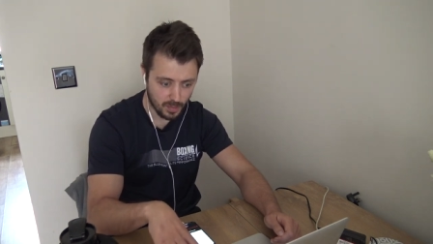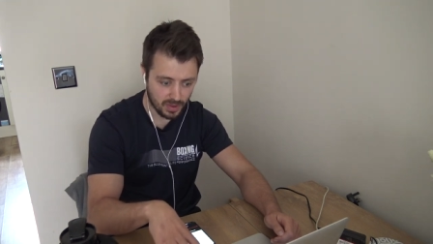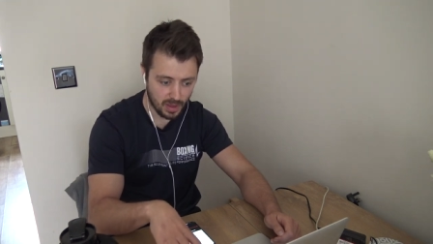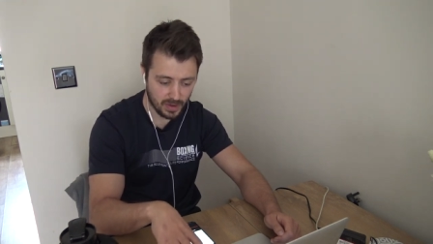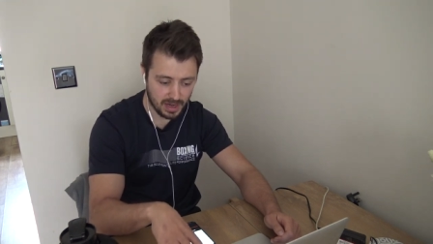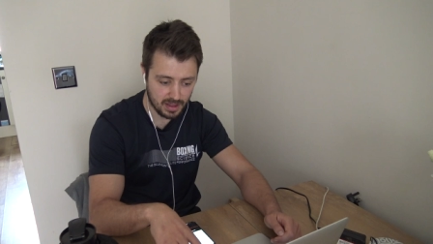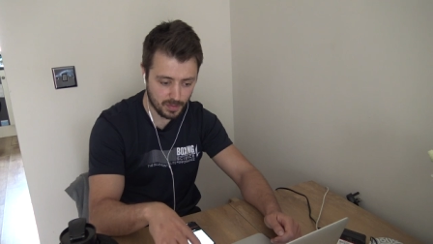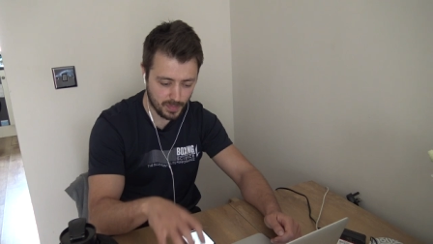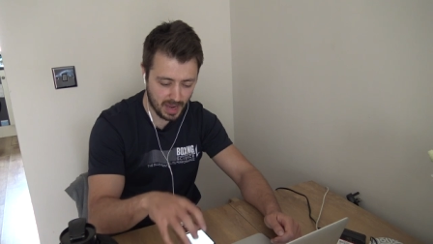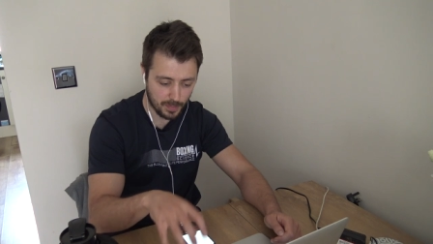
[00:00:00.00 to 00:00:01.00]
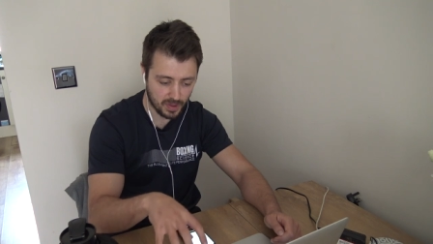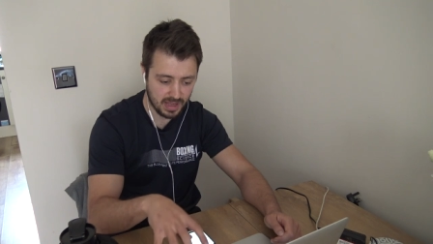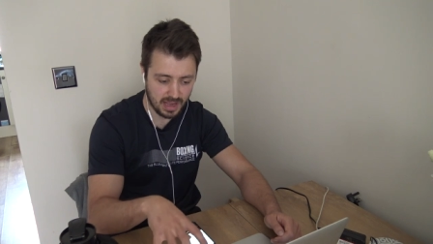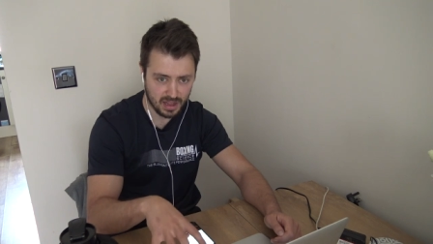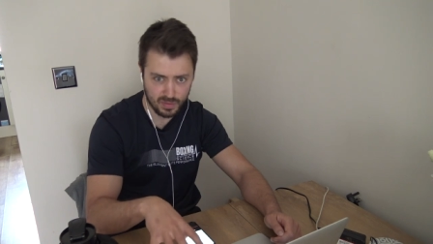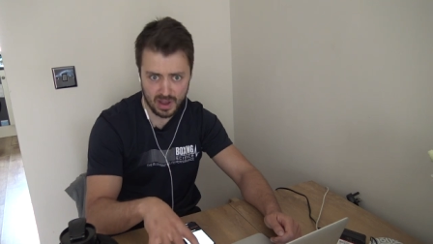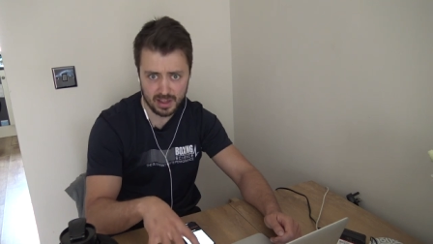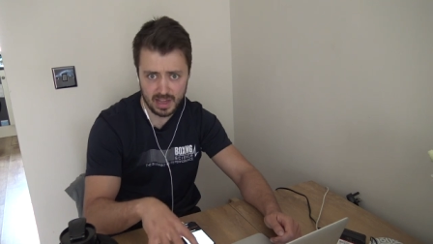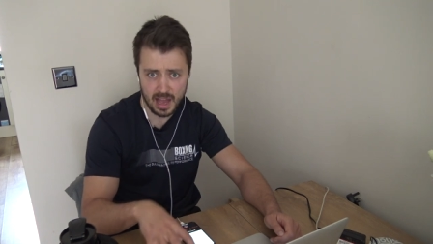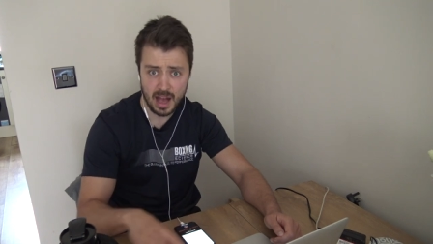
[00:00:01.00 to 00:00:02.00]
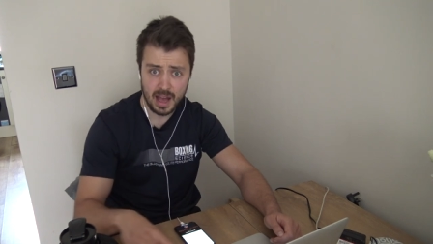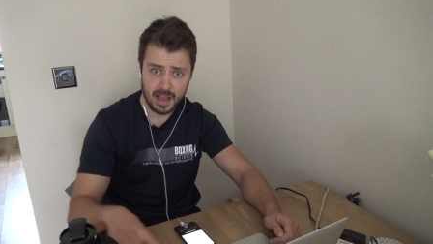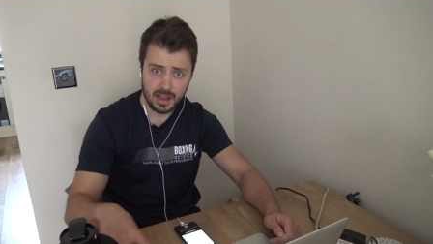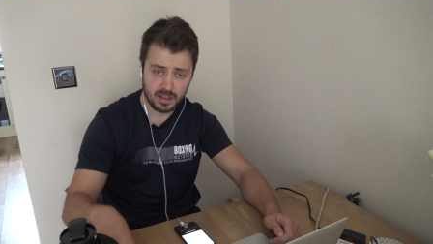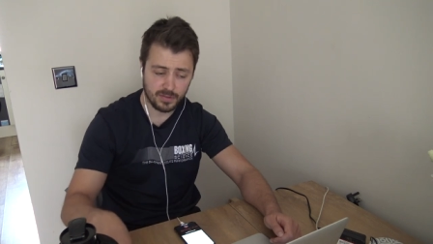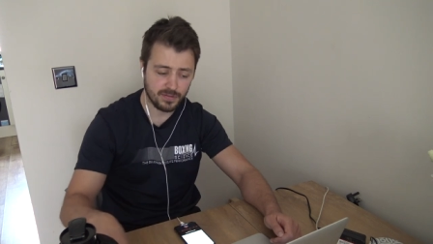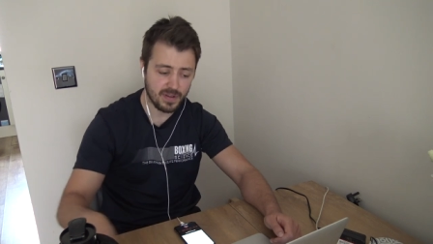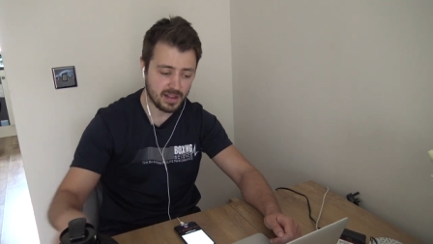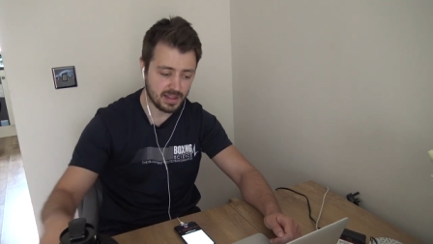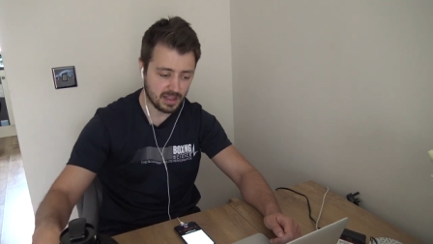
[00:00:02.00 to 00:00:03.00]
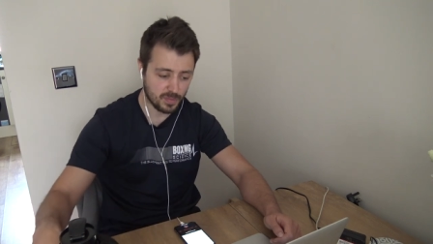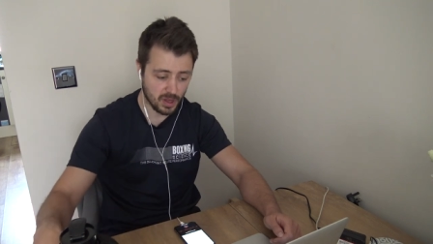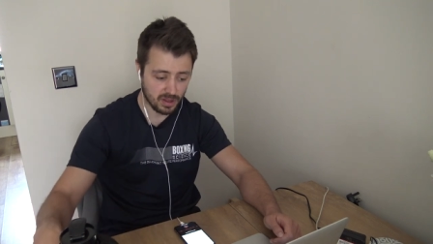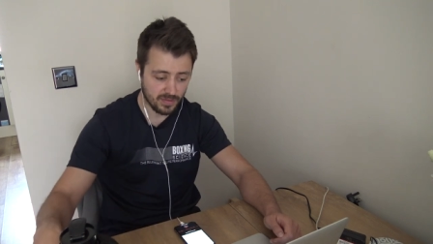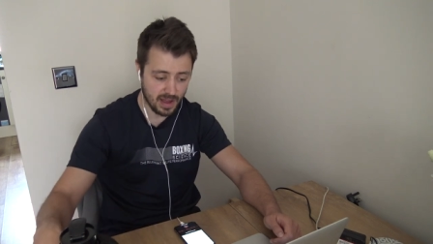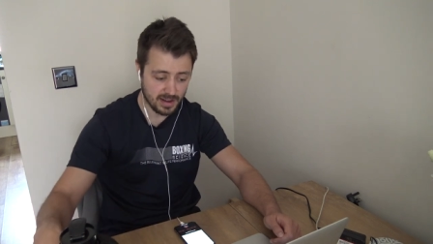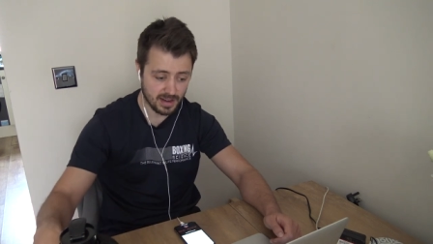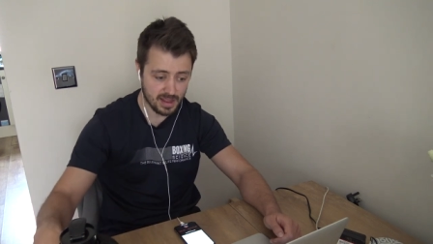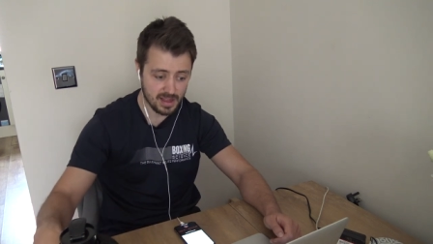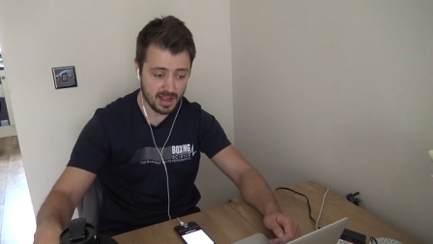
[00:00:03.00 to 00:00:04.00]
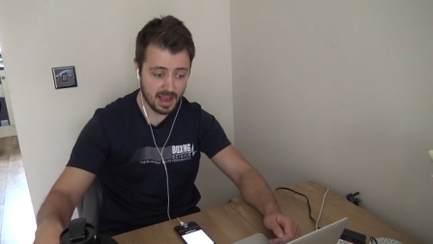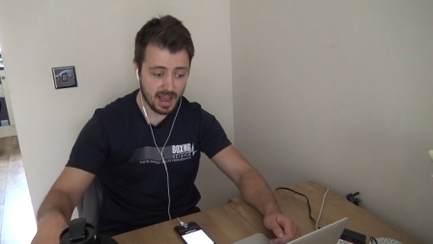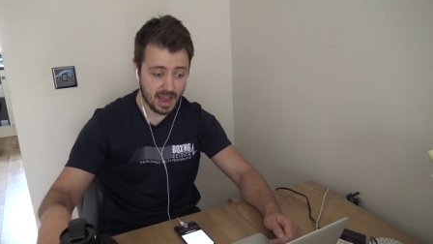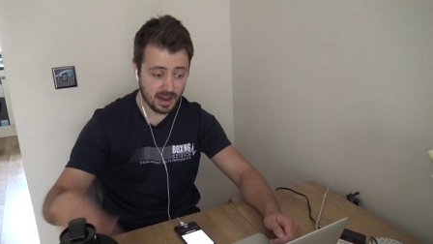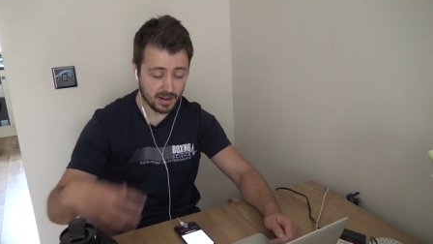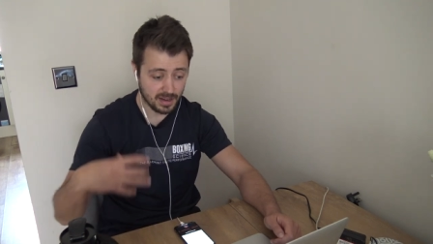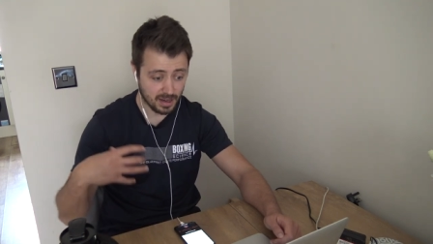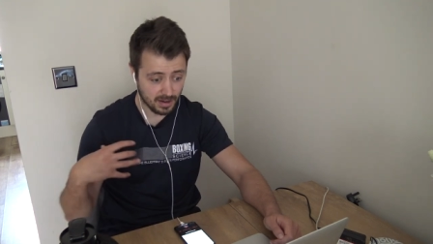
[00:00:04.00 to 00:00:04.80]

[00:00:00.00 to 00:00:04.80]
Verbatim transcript: but then we need to be able to express that into fast explosive actions and